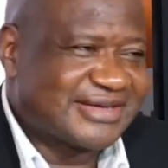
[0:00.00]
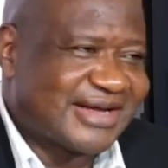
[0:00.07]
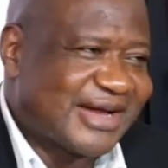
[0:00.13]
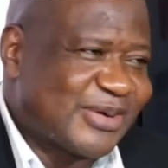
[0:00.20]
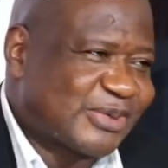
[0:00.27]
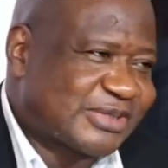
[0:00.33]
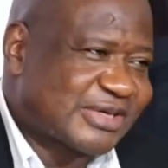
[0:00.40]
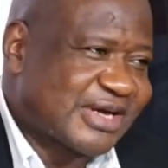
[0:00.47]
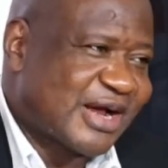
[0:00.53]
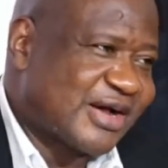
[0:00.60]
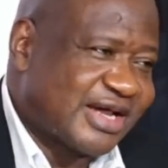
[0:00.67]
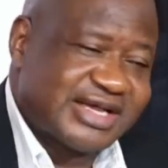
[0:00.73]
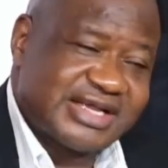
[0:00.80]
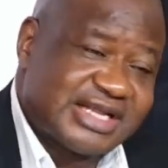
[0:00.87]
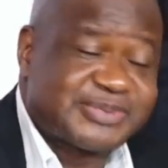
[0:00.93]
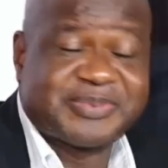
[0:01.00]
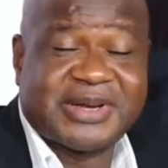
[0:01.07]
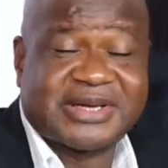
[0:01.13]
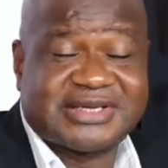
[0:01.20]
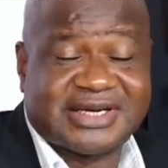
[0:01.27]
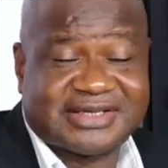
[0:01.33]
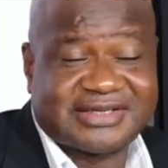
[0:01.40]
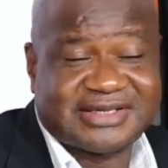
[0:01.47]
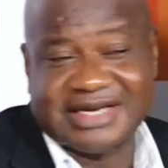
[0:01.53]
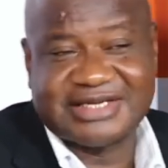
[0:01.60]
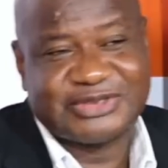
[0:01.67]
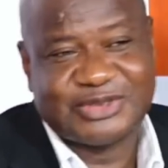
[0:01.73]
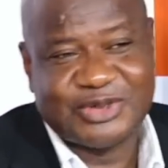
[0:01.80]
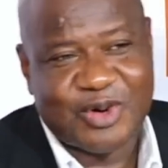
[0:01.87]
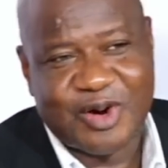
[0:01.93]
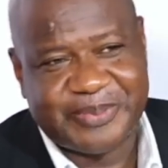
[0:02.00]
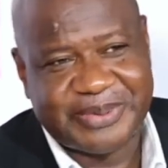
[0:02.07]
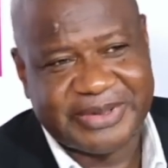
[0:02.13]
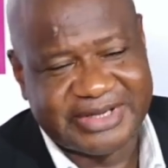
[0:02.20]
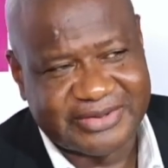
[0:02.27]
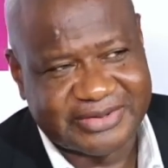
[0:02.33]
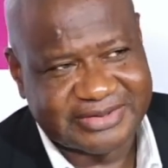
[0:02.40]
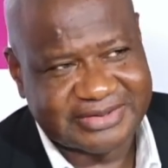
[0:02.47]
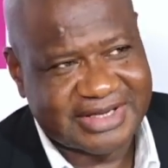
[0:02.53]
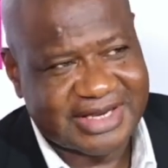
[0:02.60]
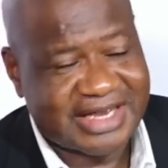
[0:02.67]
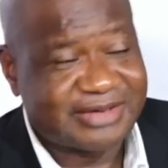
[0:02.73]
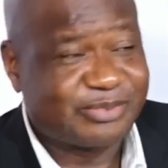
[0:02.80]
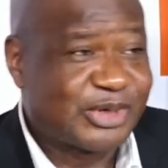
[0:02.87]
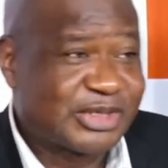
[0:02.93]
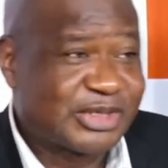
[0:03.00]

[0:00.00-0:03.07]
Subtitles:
I respect that. That is your opinion. And